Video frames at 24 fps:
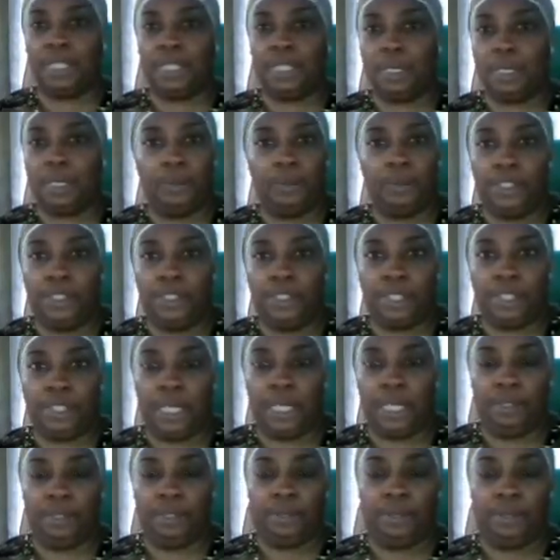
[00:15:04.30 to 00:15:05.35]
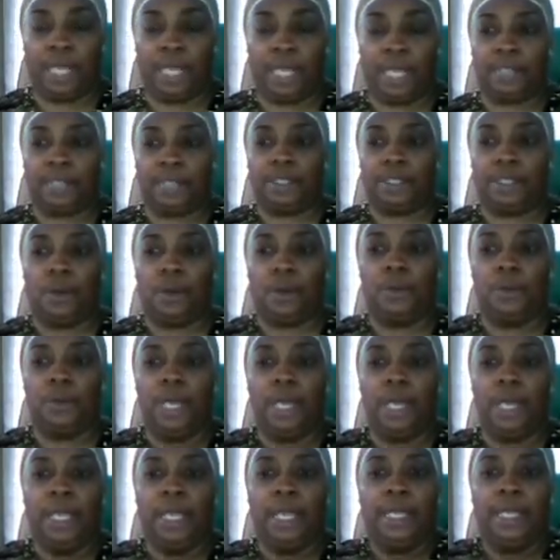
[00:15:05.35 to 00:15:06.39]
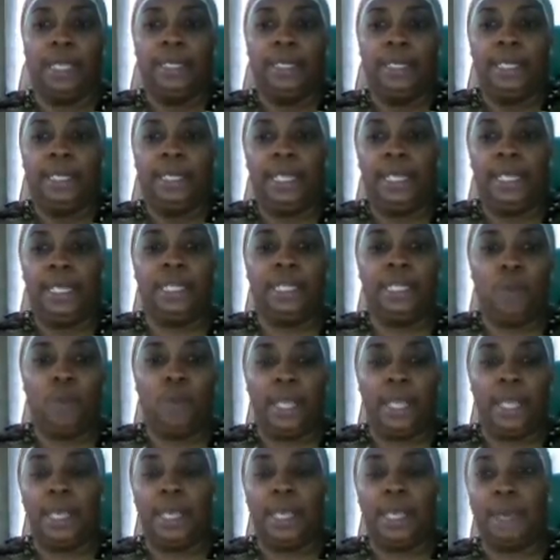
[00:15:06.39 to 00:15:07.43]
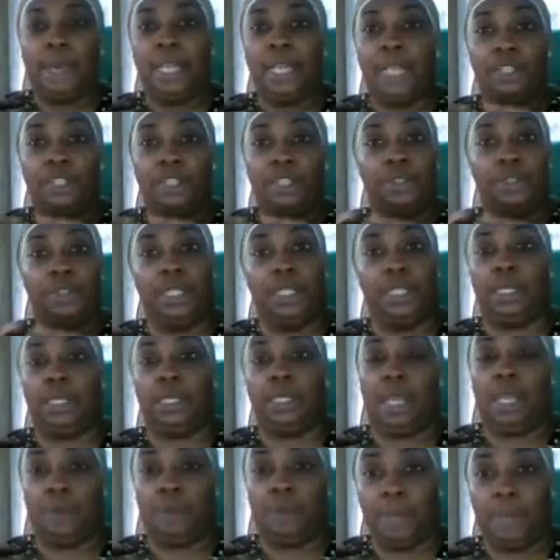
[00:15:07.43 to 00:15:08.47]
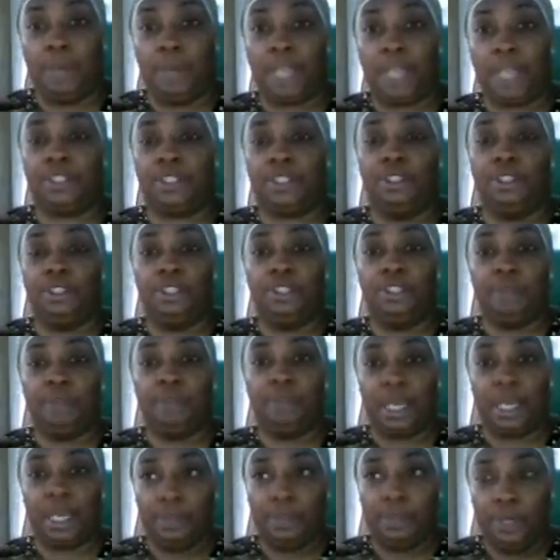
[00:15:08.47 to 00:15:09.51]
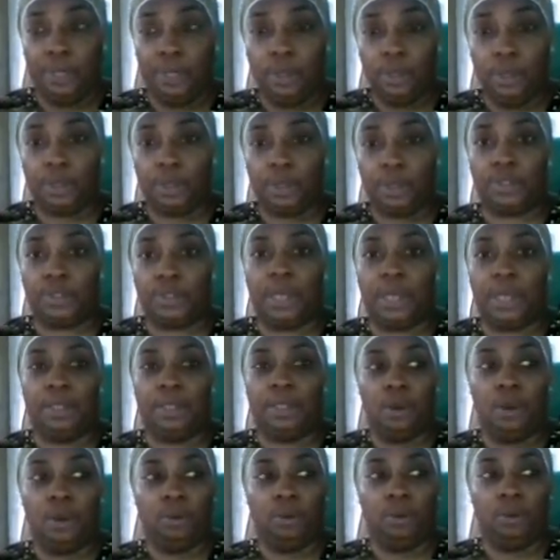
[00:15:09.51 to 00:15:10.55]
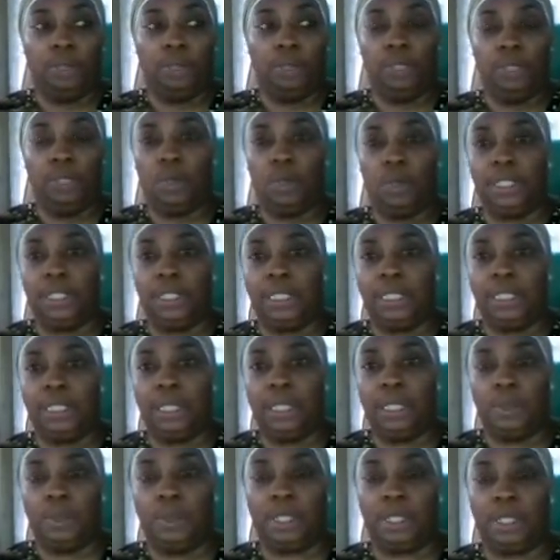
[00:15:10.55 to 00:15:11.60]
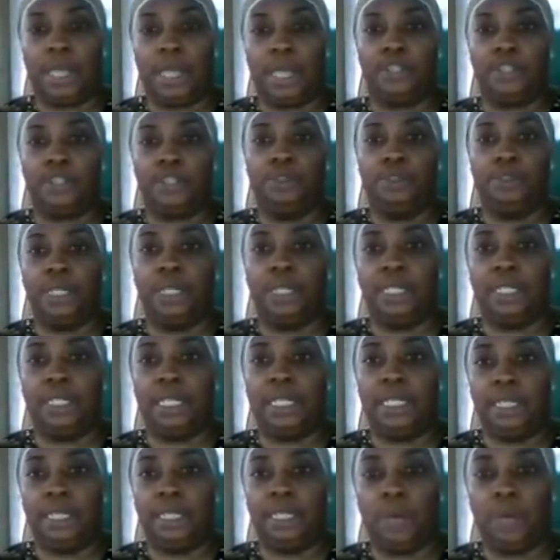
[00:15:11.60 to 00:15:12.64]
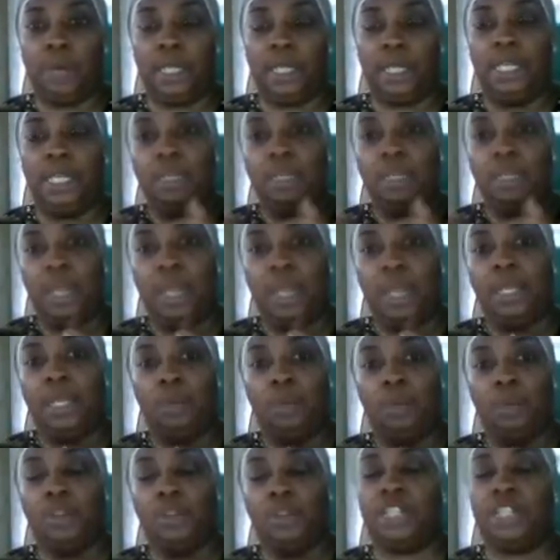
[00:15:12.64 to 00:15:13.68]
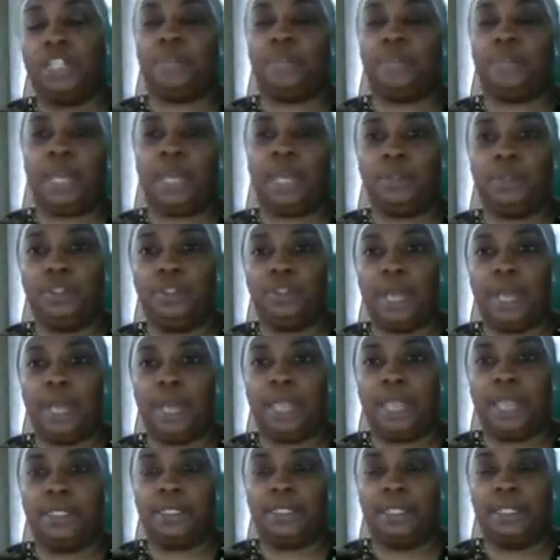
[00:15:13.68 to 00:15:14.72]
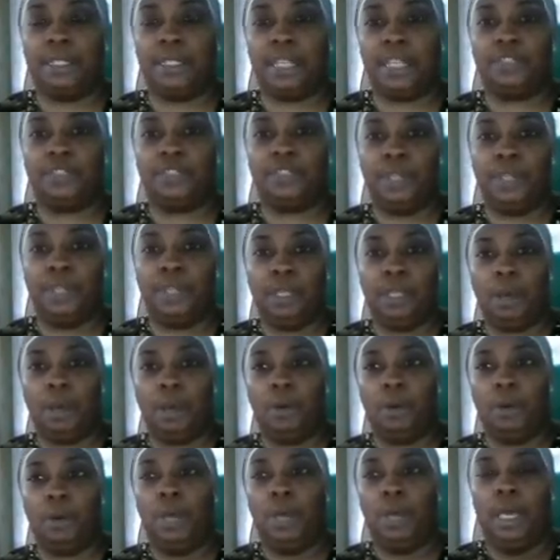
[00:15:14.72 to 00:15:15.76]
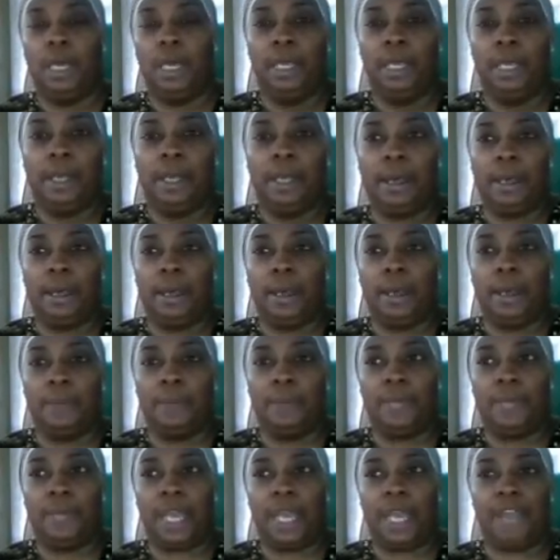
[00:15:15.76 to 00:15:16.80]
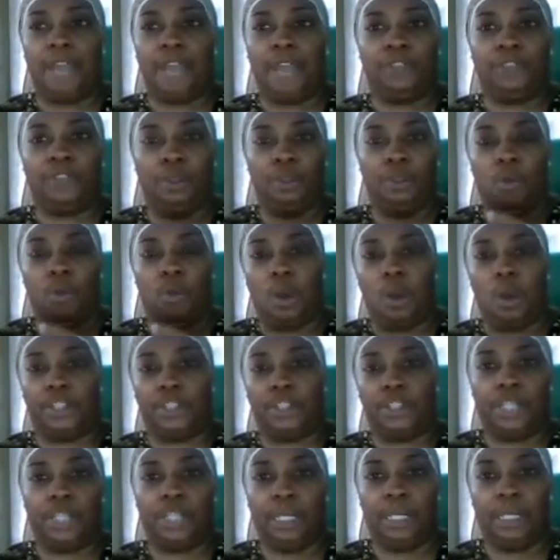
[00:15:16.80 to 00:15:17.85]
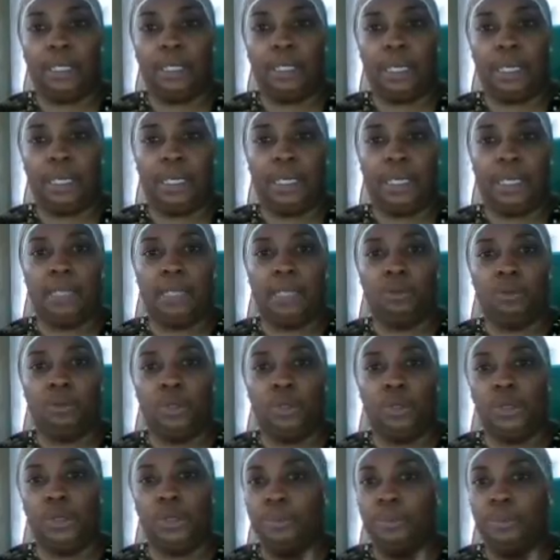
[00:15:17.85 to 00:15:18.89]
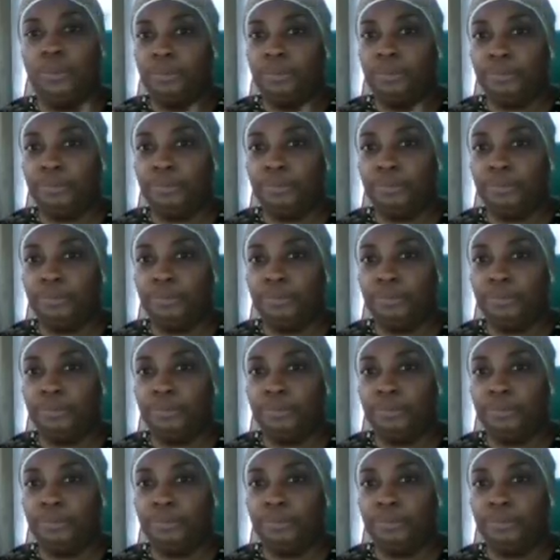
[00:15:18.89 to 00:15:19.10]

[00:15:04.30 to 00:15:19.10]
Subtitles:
set up, we just can't do that. So, anyway, I'm not using a camera. I'm actually using my computer. So, I don't really want it in there with a lot of humidity Anyway, we'll check back with you guys in the next video after the washing, and we'll